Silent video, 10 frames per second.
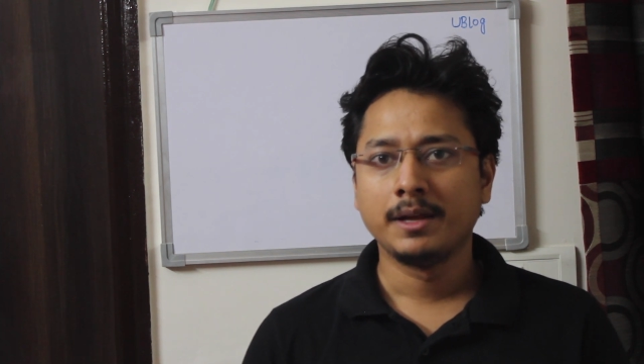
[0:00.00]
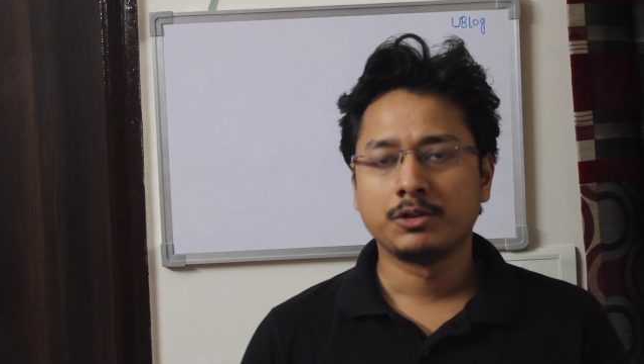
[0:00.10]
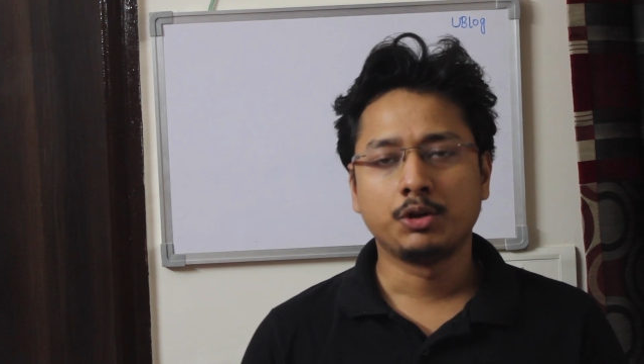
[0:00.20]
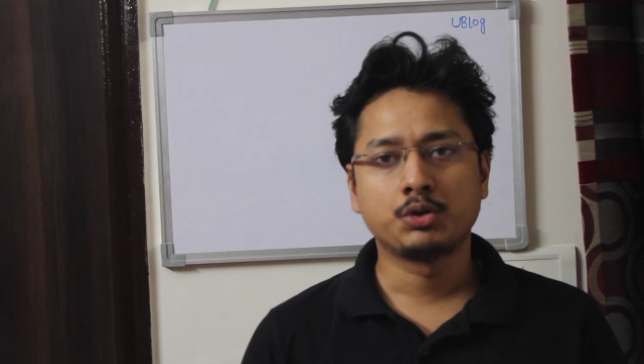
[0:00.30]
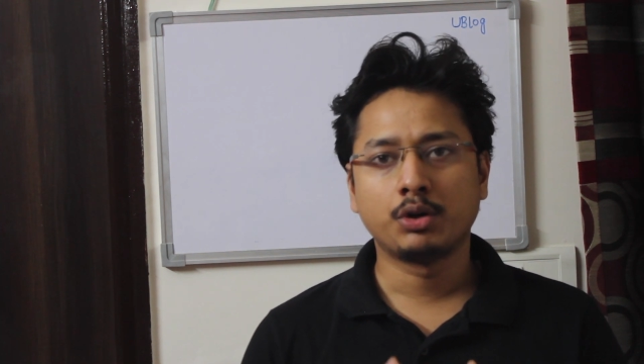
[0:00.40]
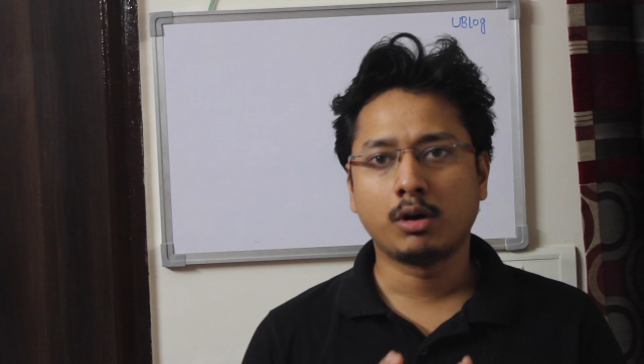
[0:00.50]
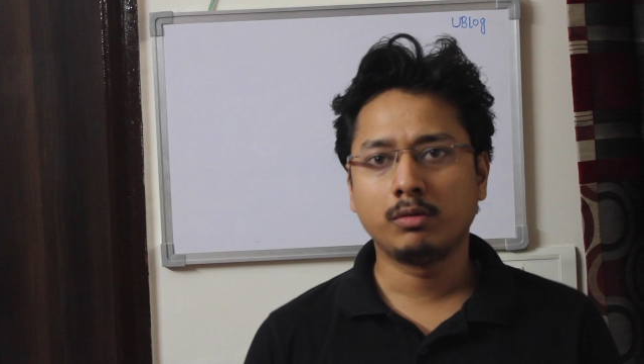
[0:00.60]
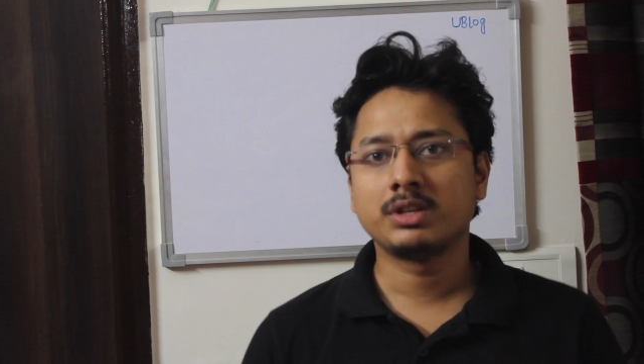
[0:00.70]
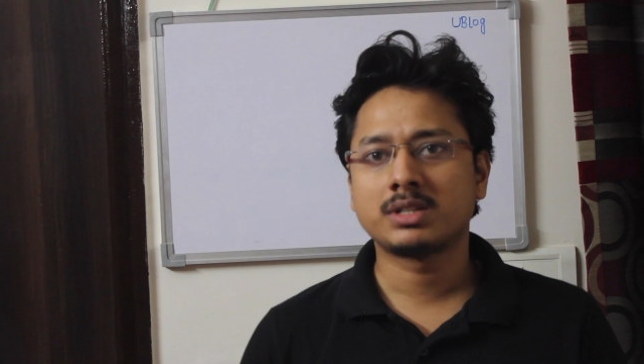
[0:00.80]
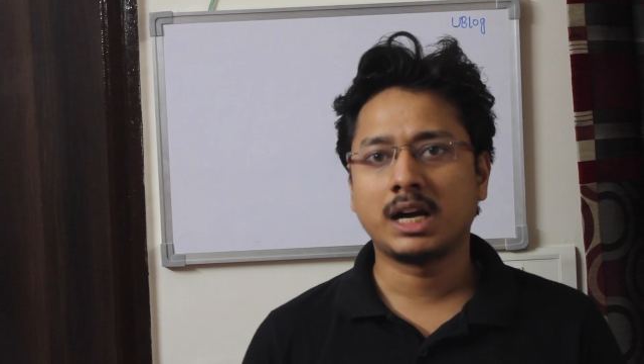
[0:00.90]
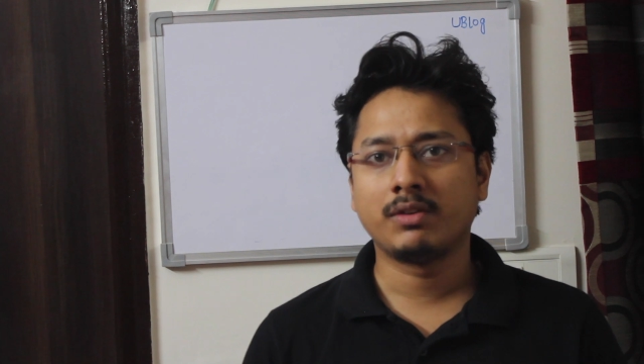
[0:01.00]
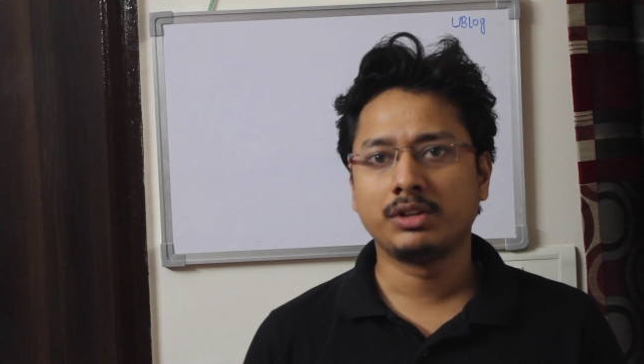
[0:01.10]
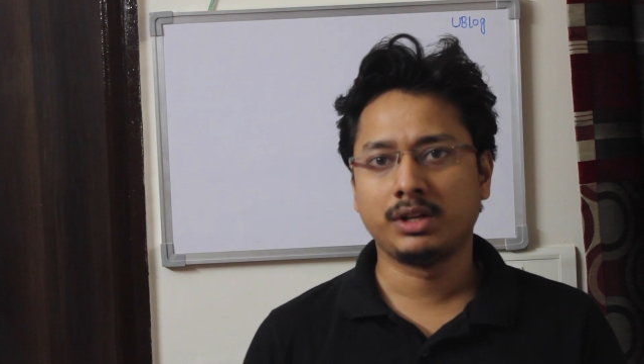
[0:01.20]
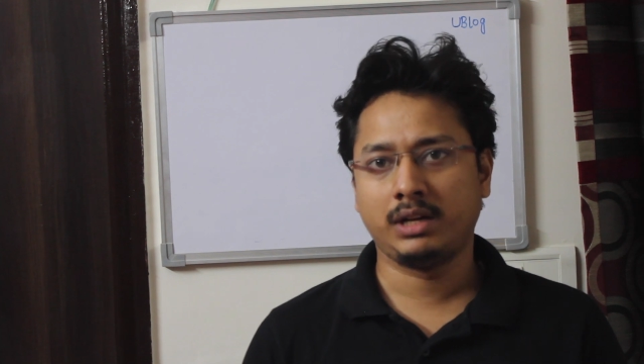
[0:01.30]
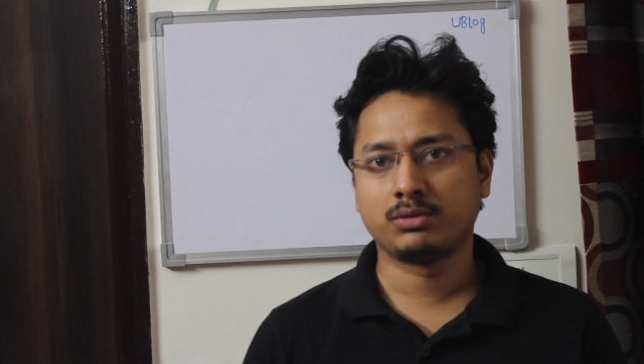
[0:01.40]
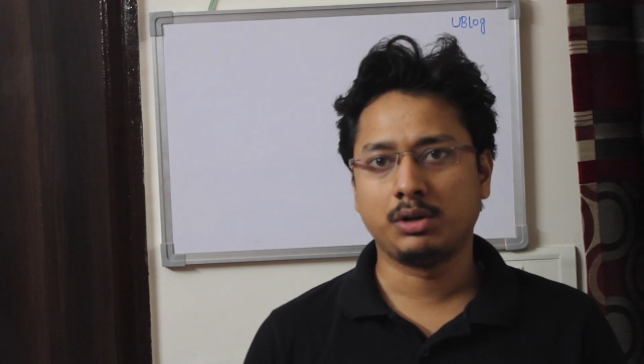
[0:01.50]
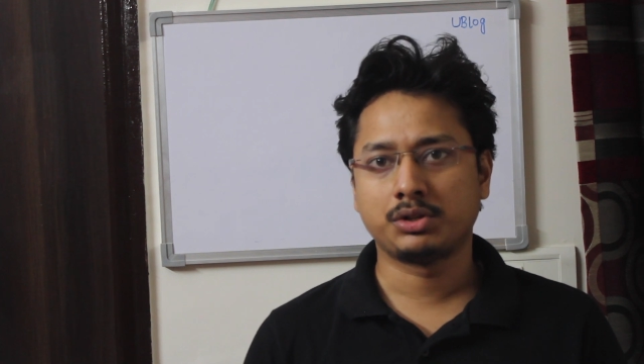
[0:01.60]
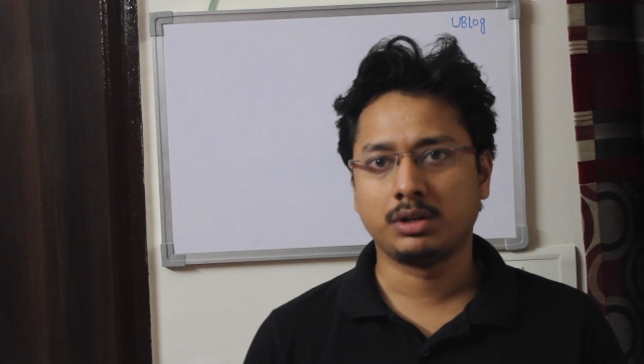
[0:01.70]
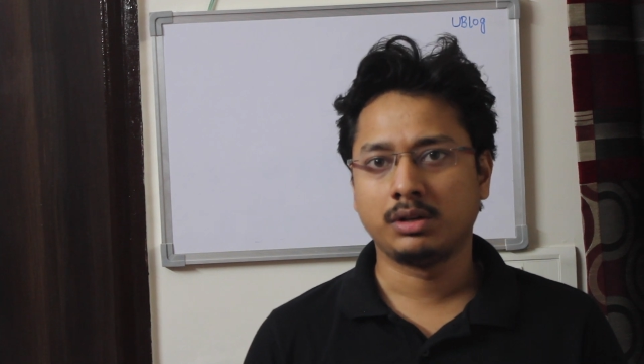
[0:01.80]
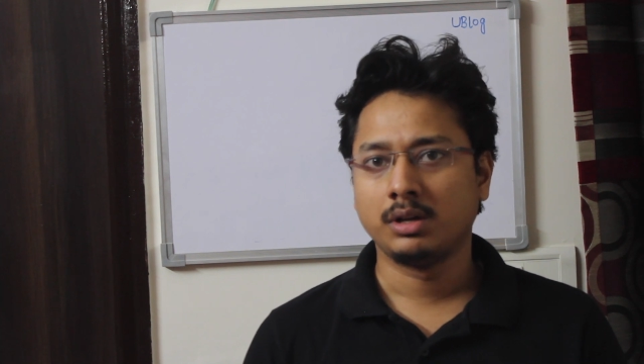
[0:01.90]
so you should always start with the naive
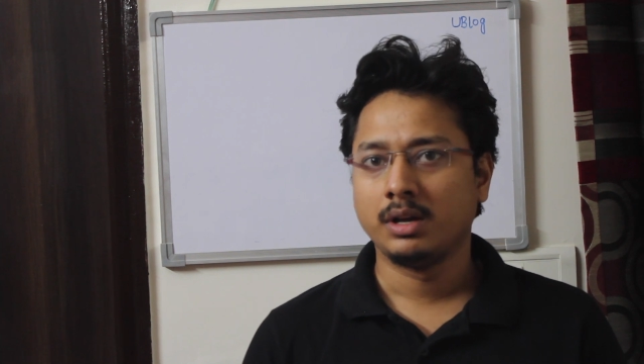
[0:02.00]
solution.